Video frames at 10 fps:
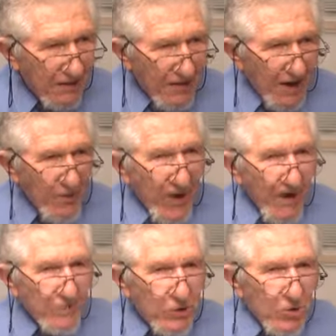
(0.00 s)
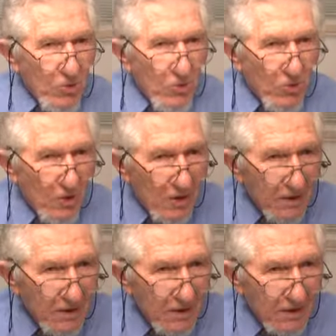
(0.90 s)
then we have two.
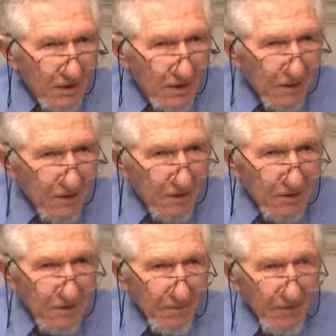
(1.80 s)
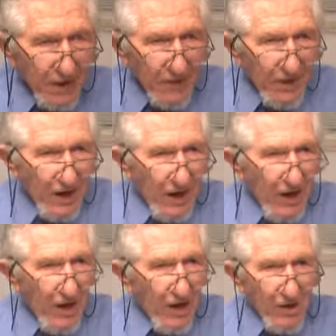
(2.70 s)
The other night
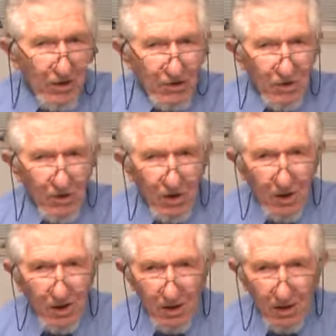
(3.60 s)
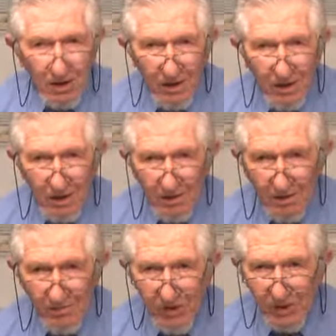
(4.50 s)
I heard a talk
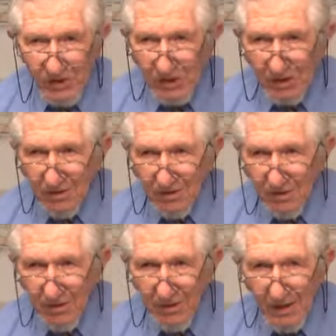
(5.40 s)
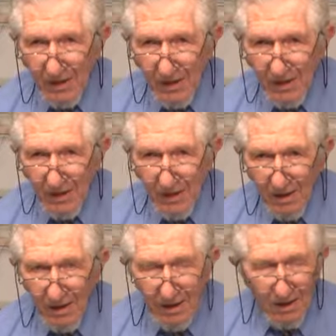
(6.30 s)
on Breshit's story,
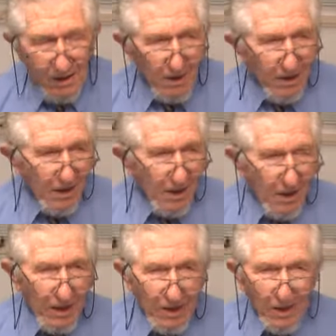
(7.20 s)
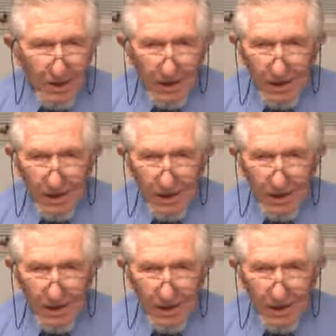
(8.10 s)
and